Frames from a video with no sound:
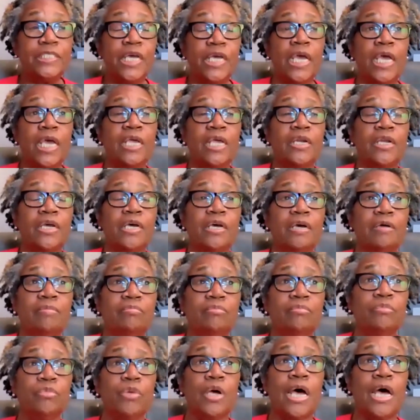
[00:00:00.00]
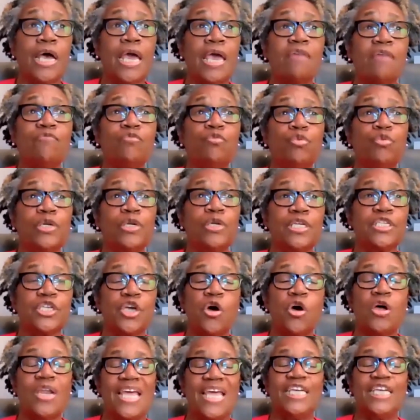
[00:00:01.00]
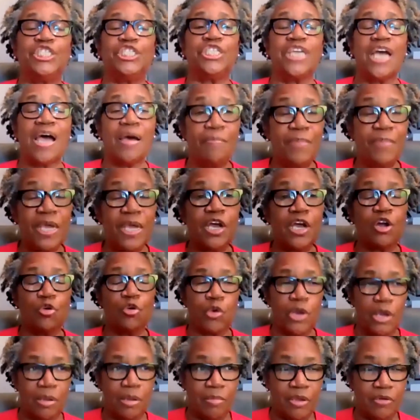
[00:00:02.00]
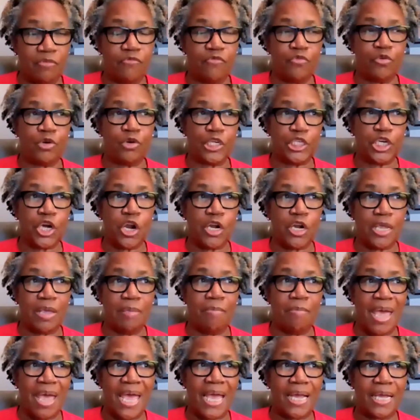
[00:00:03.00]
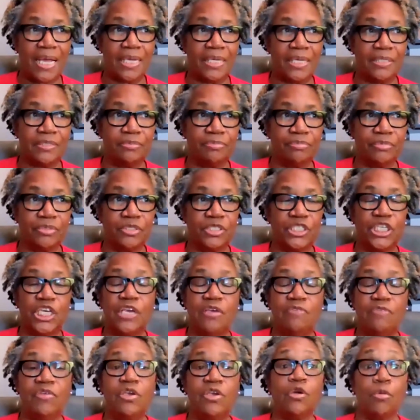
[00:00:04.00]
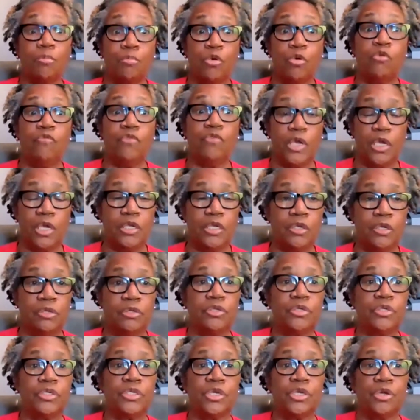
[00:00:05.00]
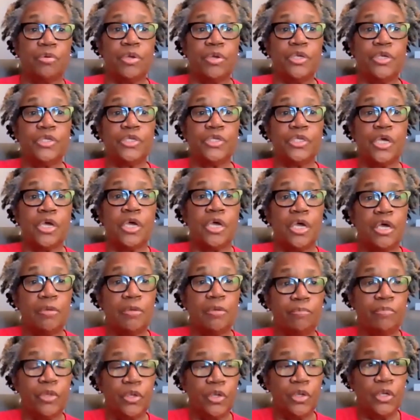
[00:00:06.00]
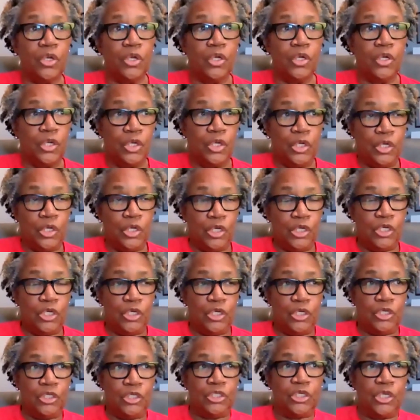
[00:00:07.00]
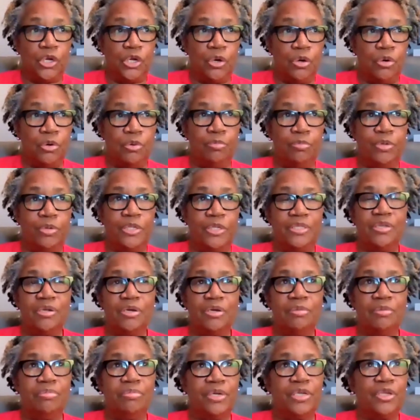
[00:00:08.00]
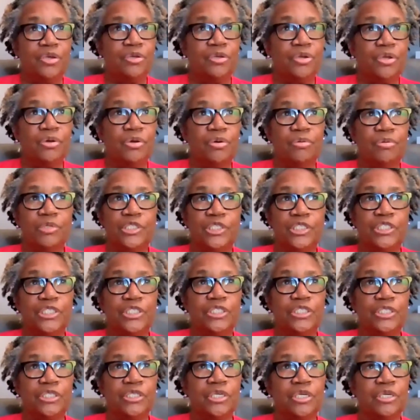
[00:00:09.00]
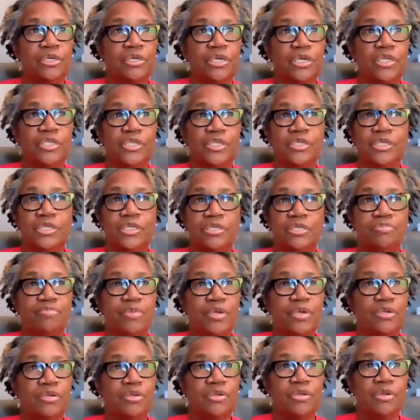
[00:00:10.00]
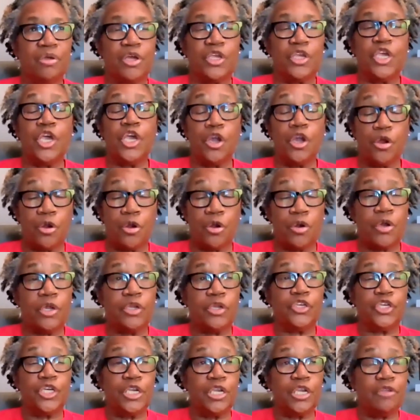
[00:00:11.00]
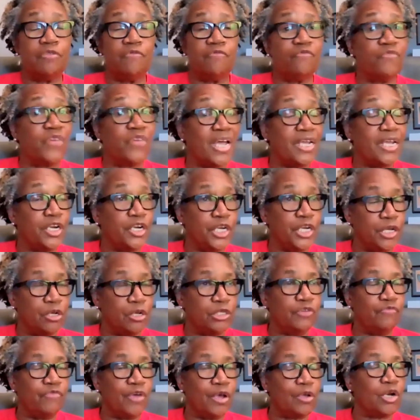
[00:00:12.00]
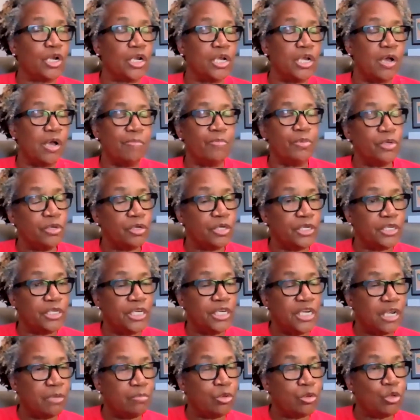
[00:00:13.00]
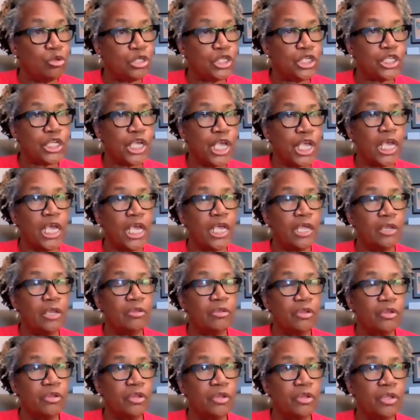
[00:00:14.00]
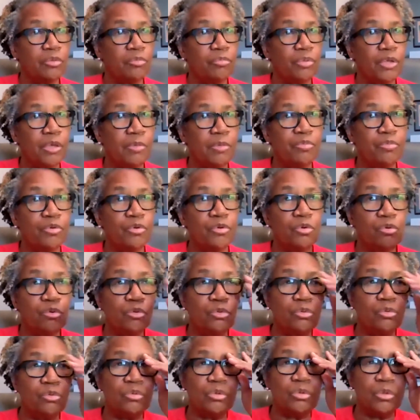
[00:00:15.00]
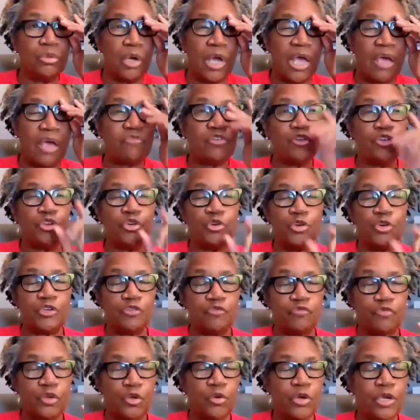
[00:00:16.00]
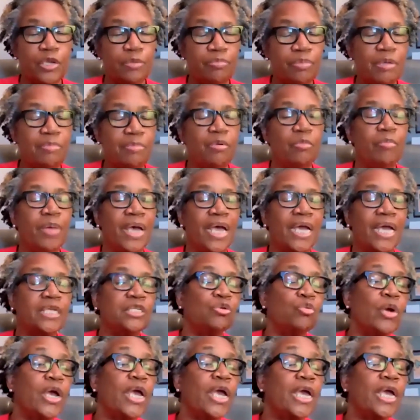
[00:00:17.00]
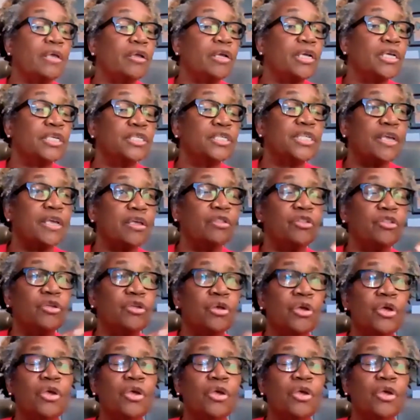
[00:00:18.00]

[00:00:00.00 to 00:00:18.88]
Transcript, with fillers: and um, I have what is called a shopping agreement for Charlie Mack TV or movie series. Um, so, but the, but you know, she, uh, it's been a year and she didn't find a deal. She found a couple of nibbles, and then people after George Floyd, people backed away because they,